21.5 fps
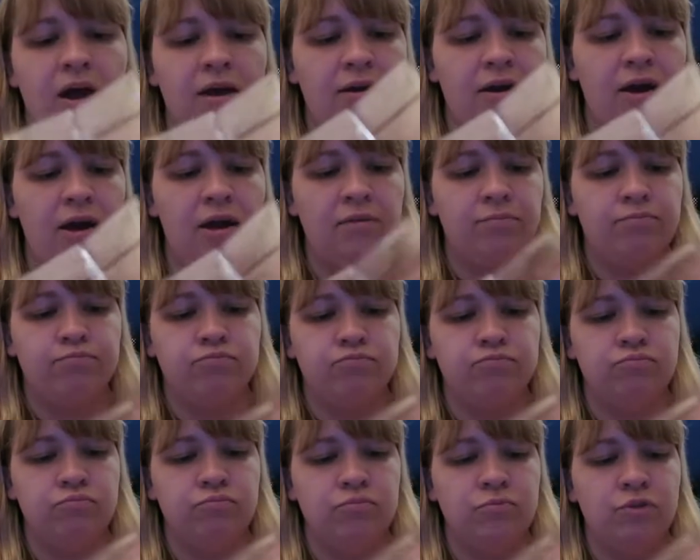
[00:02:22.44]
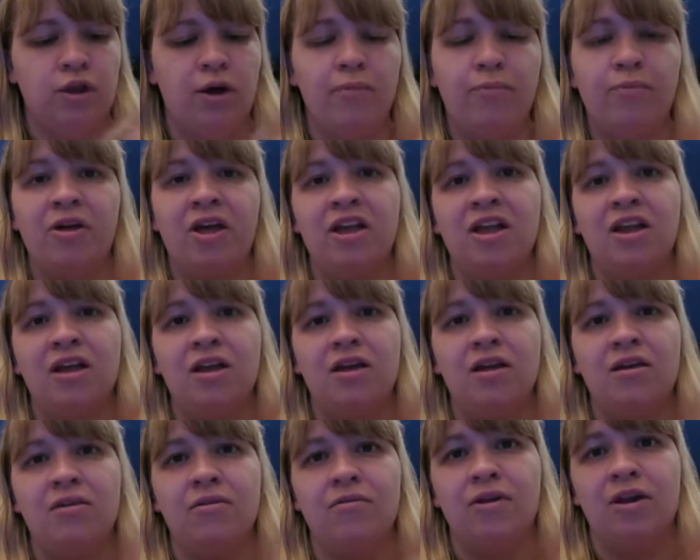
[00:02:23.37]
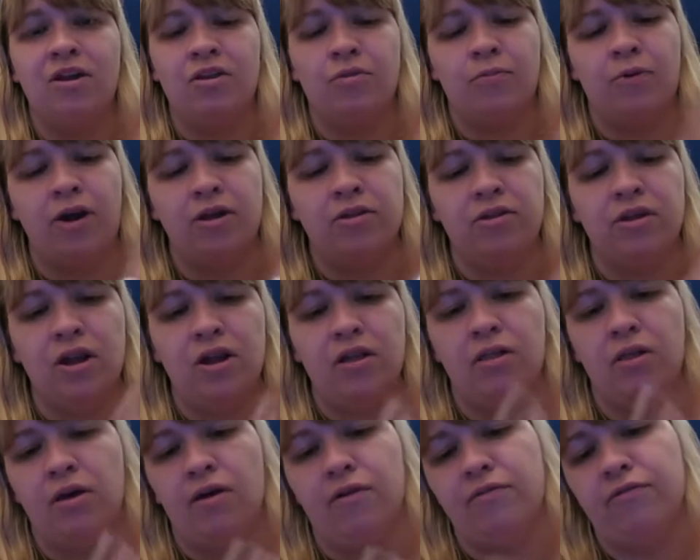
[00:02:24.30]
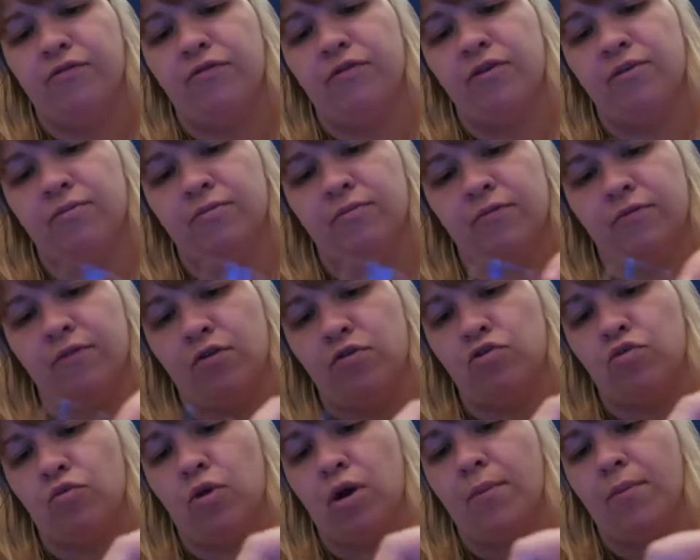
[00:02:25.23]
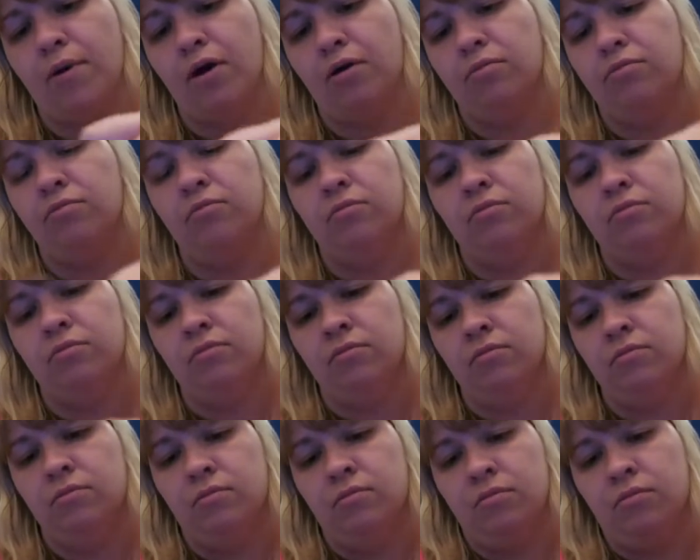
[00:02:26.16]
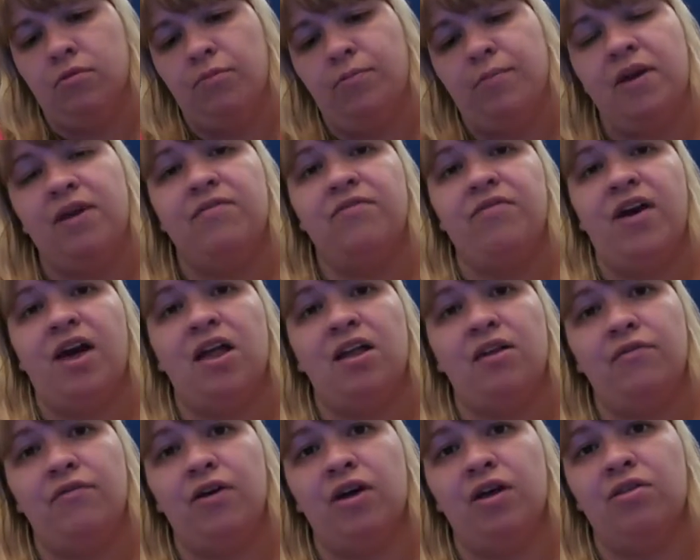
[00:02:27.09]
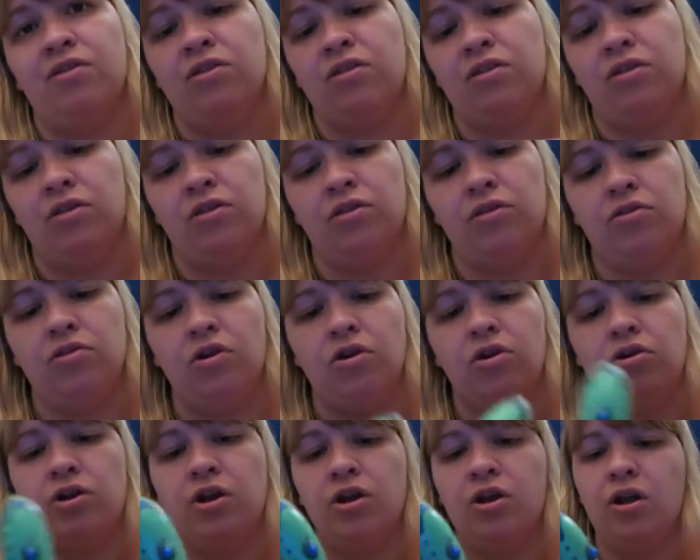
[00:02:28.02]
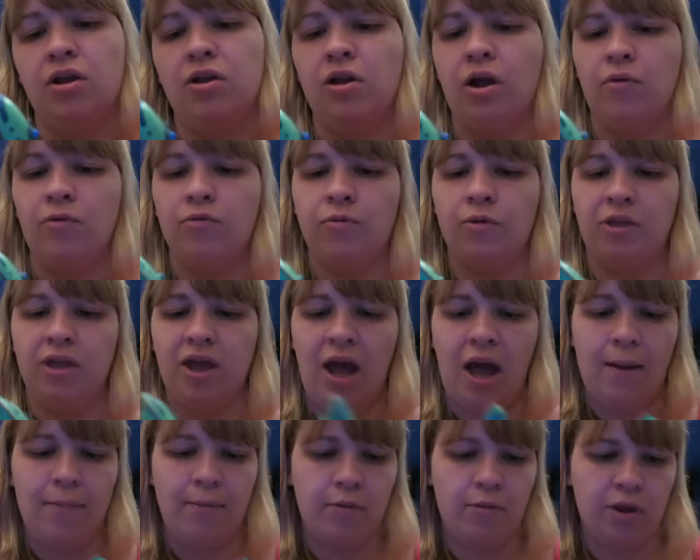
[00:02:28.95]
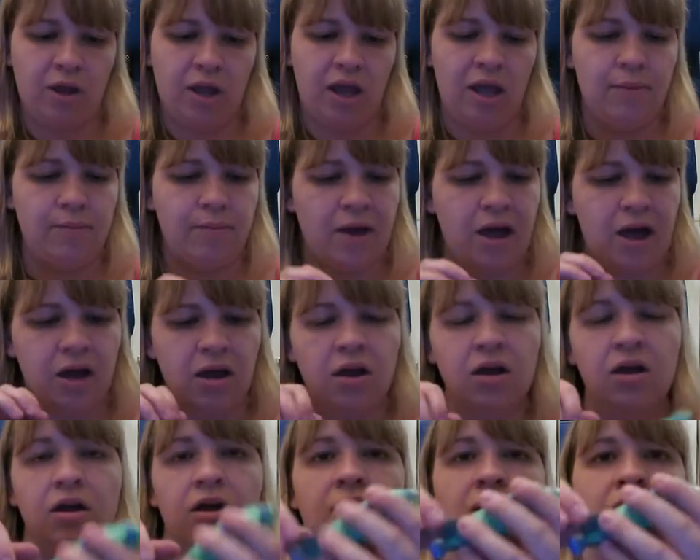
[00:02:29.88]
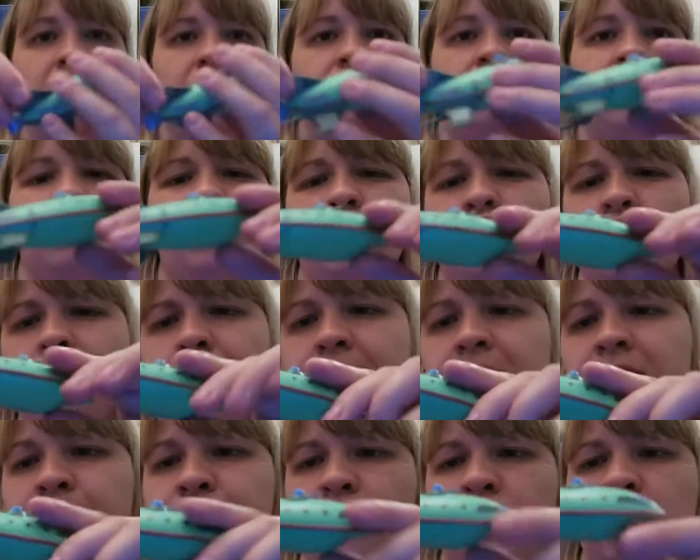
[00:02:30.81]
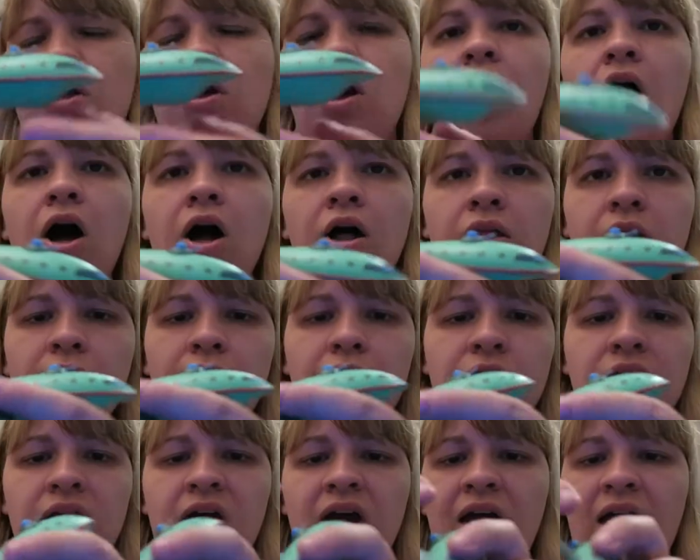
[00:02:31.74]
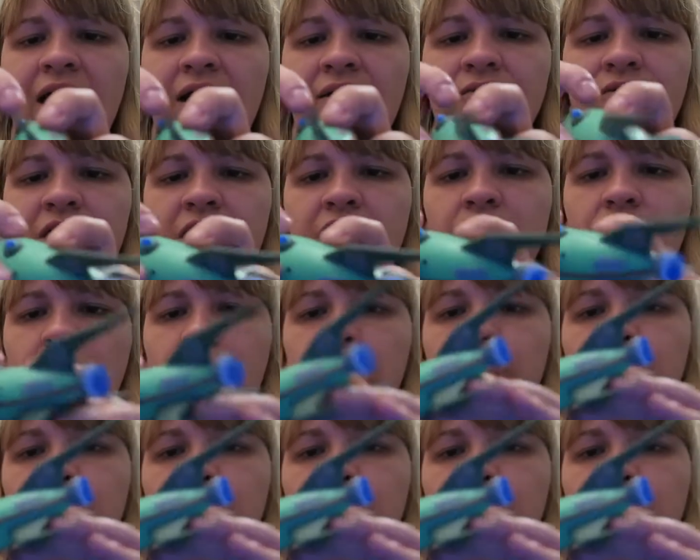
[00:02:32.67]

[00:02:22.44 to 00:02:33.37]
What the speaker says: I love Planet Express and I love Futurama. I'm a big fan of it since it started and I was really happy when it came back. So the ship is pretty hollow. It's not heavy at